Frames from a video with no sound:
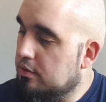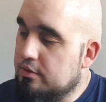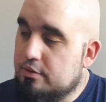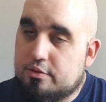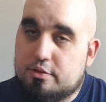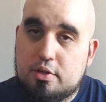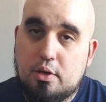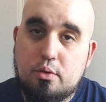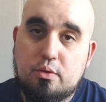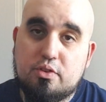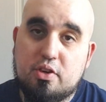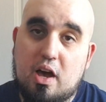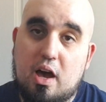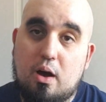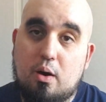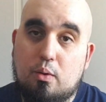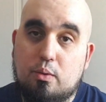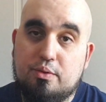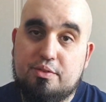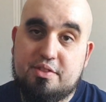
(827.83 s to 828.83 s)
Two
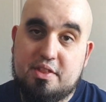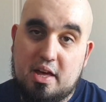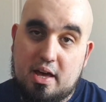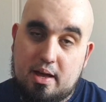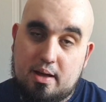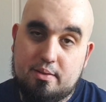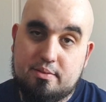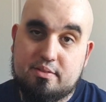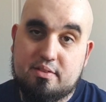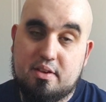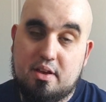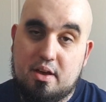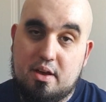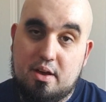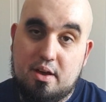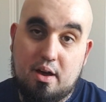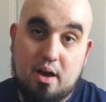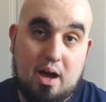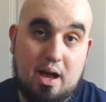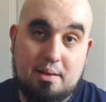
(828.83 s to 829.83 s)
titles that
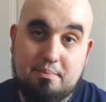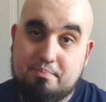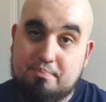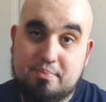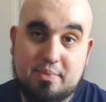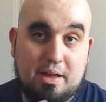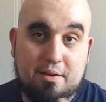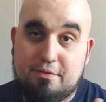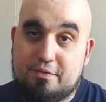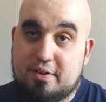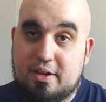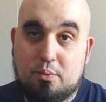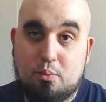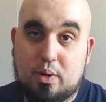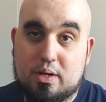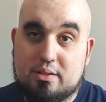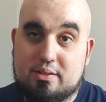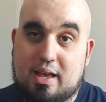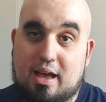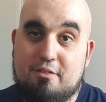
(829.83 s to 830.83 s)
I definitely
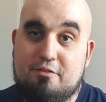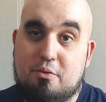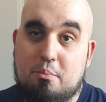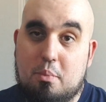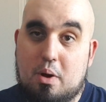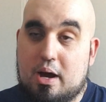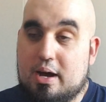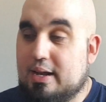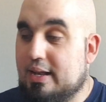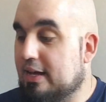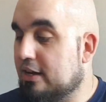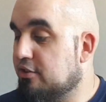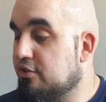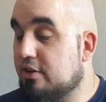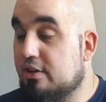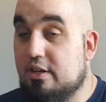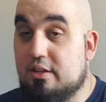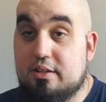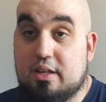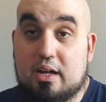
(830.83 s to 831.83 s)
wanted to have for my
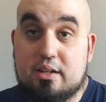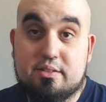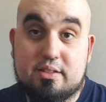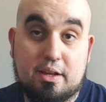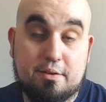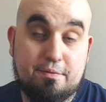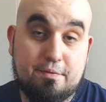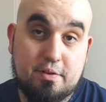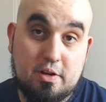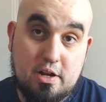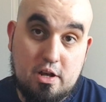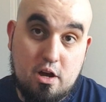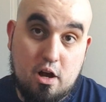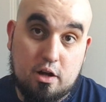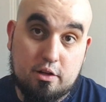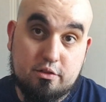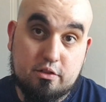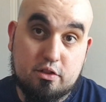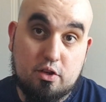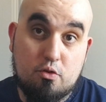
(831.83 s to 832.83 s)
collection, and definitely
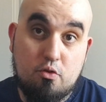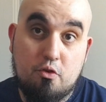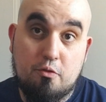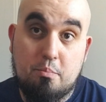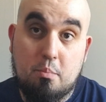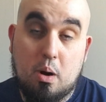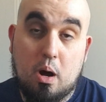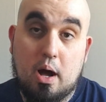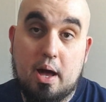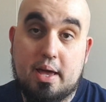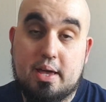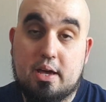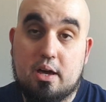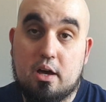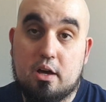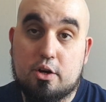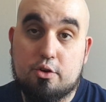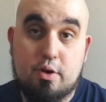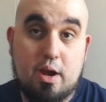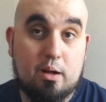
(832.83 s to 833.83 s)
are two of
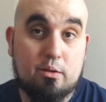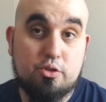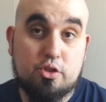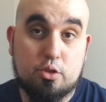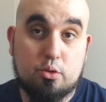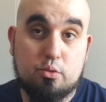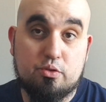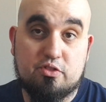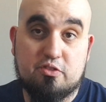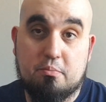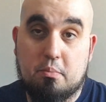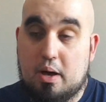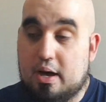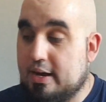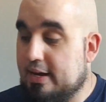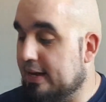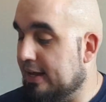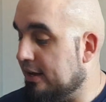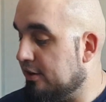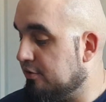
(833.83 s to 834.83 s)
my crown jewels of my
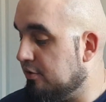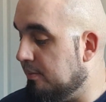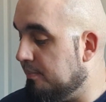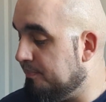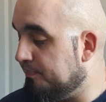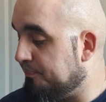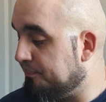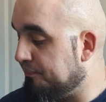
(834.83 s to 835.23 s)
collection.